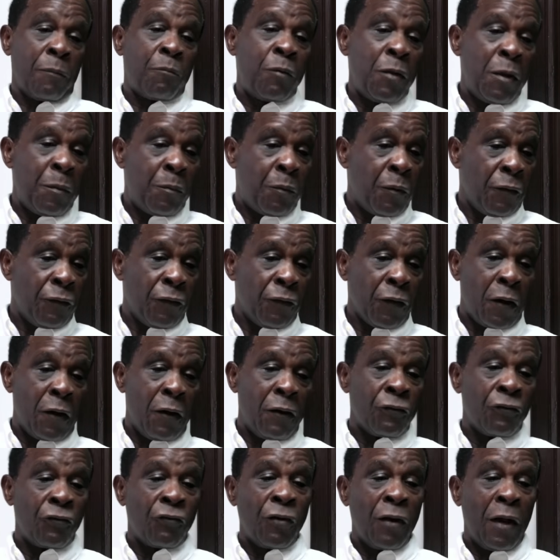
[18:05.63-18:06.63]
people of the
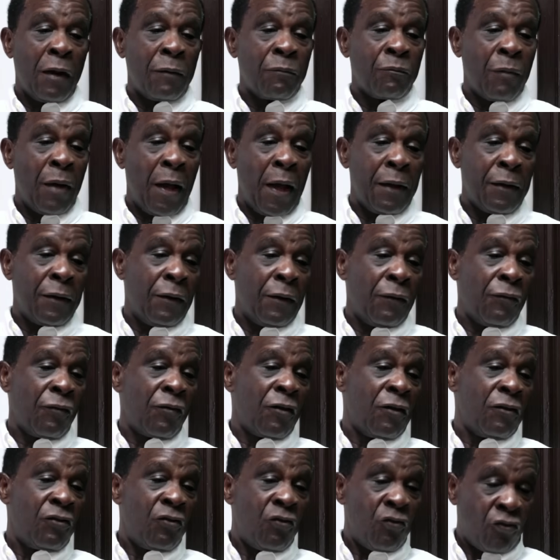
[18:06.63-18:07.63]
country and by the
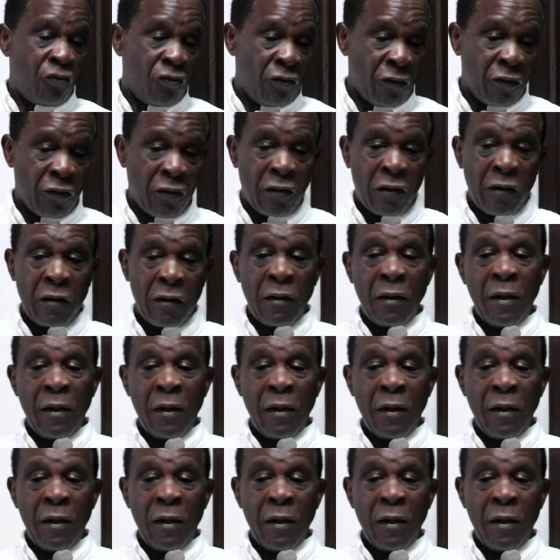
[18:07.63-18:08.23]
institutions.